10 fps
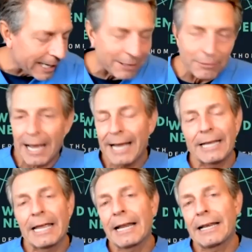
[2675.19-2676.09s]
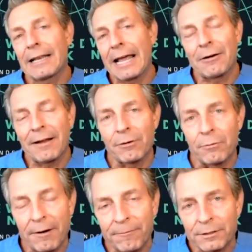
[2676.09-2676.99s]
I don't have a
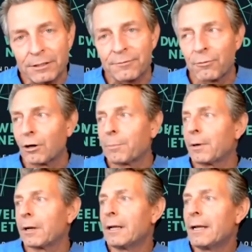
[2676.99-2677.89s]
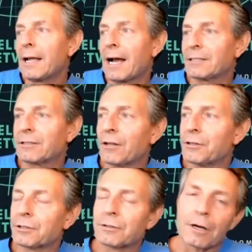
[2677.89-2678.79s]
reference for it, but I saw
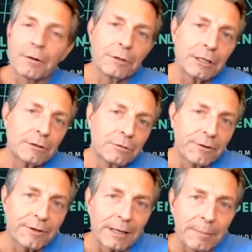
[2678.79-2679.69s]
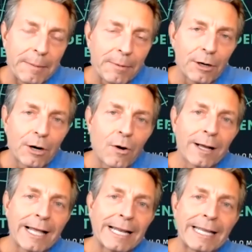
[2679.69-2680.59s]
this really cool thing, and people could go
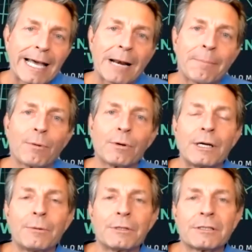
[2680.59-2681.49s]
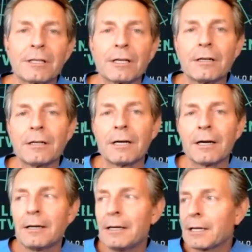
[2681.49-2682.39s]
online and get it. But it was a
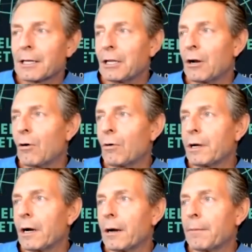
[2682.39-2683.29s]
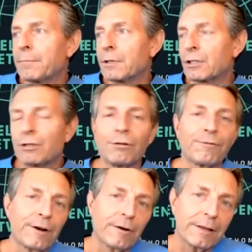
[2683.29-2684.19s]
little, the tooth
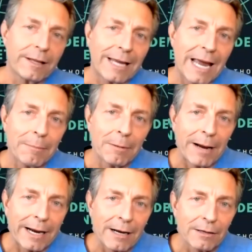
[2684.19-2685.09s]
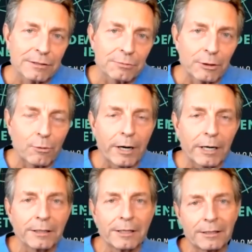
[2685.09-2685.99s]
fairy that came in my house
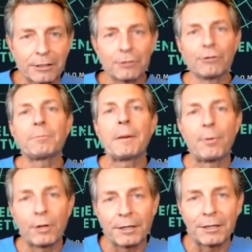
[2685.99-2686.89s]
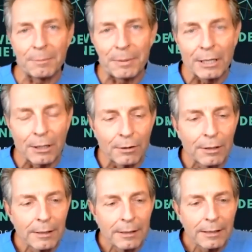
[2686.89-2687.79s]
required that the tooth be put under the pillow.
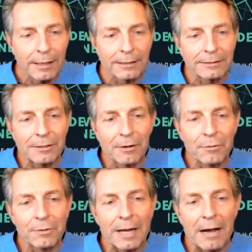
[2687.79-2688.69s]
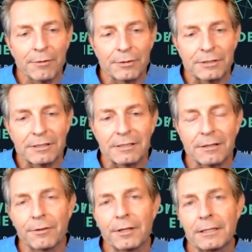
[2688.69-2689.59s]
And so now there's this
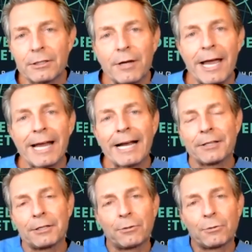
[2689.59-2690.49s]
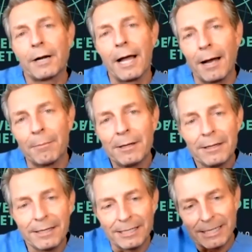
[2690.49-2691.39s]
little thing that you hang on the doorknob,
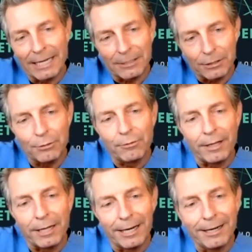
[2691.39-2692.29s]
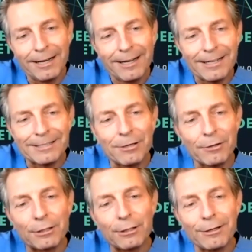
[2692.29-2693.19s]
and you got the tooth in it. And so
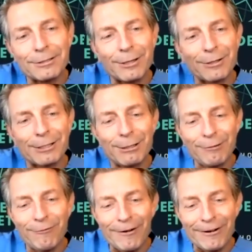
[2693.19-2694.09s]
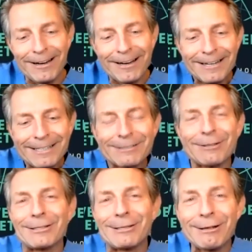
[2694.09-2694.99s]
the
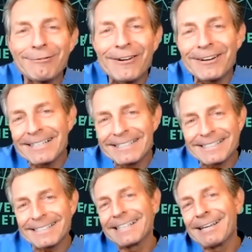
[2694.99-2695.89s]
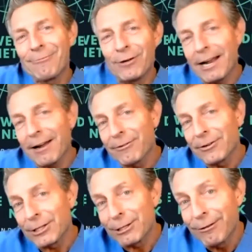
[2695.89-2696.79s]
tooth fairy can just leave whatever
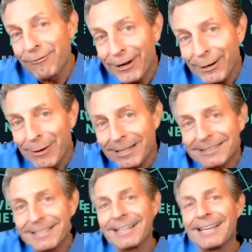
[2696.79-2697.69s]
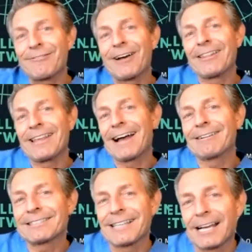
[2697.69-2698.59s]
the tooth fairy wants to leave on the
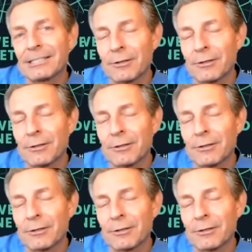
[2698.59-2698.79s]
outside.